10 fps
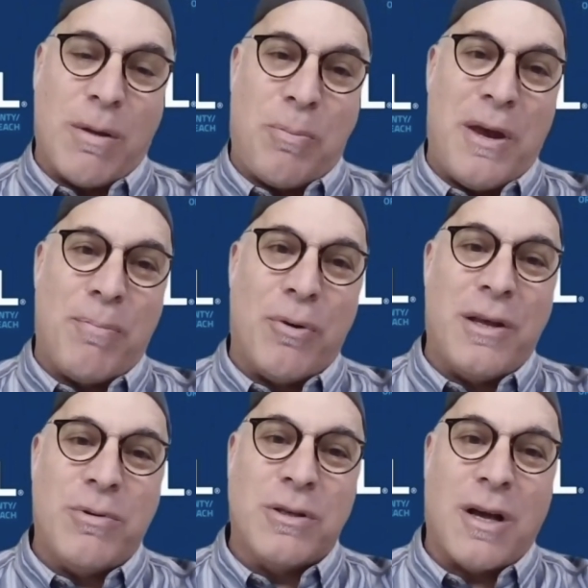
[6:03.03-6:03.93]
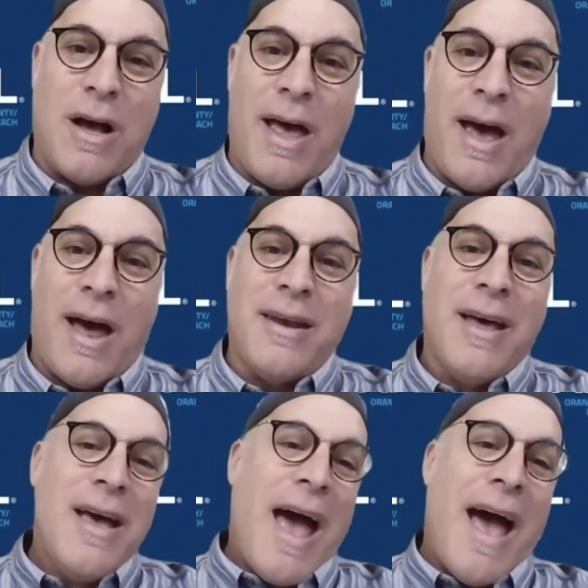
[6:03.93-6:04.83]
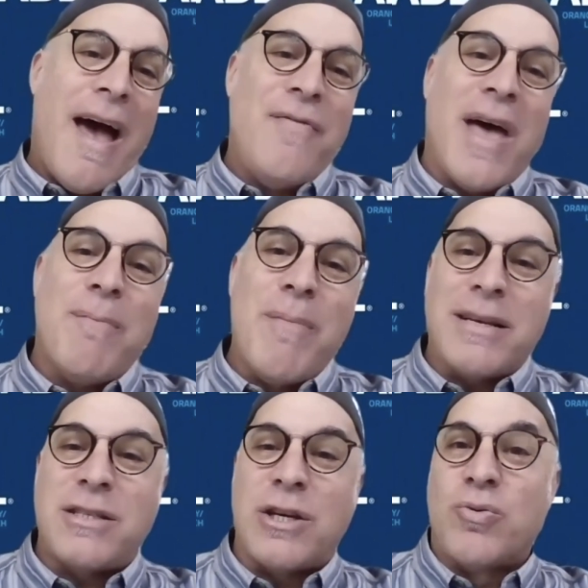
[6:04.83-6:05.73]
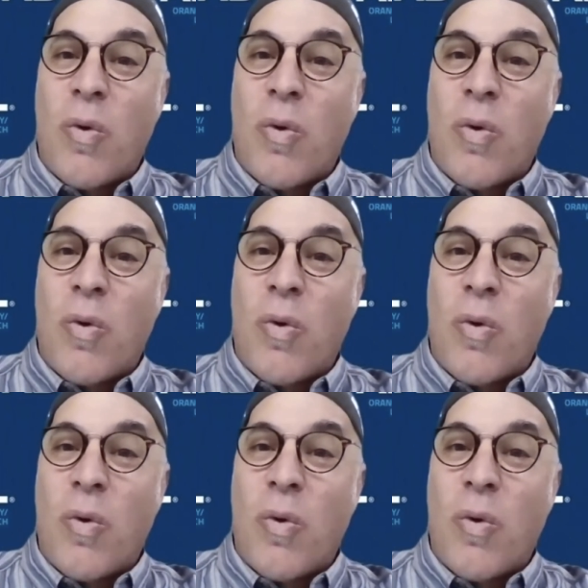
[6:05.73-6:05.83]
the people he was, and that message